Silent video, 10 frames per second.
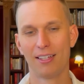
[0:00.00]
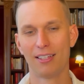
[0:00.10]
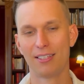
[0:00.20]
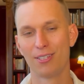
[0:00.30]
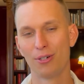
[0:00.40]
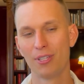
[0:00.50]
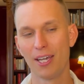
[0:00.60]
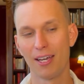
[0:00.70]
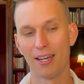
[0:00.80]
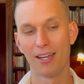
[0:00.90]
So
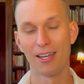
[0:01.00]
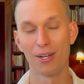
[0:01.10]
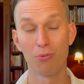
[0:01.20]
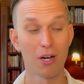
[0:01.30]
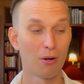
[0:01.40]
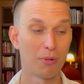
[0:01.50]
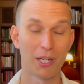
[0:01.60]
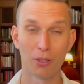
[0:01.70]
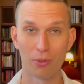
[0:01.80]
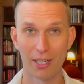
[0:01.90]
yeah, wow, by
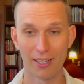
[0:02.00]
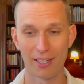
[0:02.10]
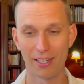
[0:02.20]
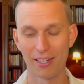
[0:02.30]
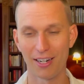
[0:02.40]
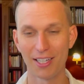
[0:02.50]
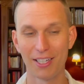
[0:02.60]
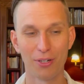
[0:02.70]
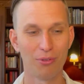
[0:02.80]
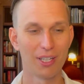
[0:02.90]
the way, I
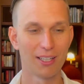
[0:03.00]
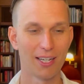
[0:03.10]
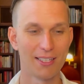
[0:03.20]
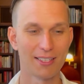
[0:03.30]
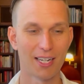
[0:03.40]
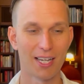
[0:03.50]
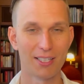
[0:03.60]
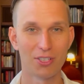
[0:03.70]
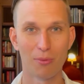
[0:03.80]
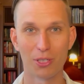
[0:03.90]
didn't realize that I had
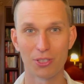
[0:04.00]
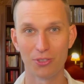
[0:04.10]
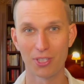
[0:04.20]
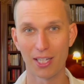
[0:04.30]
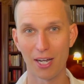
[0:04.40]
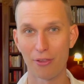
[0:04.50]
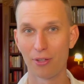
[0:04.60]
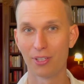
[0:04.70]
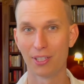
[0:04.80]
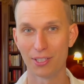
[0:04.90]
so much to say. I
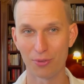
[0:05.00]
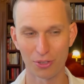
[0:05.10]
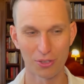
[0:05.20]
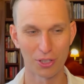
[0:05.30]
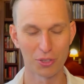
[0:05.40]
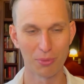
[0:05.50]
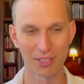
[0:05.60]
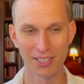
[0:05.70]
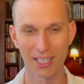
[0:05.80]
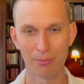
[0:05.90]
thought that this was going to be a
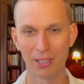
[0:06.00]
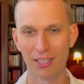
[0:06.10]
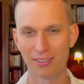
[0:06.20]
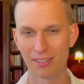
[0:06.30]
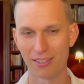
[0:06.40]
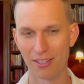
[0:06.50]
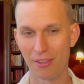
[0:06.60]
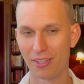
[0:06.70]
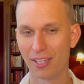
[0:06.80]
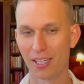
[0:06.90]
10-minute
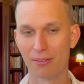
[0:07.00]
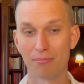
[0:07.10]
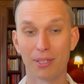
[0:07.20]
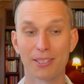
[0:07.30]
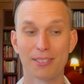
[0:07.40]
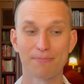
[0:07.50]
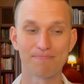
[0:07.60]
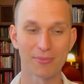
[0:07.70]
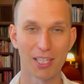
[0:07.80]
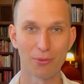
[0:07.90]
thing, but
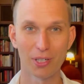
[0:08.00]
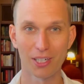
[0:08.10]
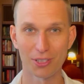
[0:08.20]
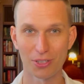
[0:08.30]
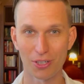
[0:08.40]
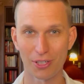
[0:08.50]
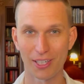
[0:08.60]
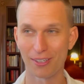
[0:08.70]
here we are talking.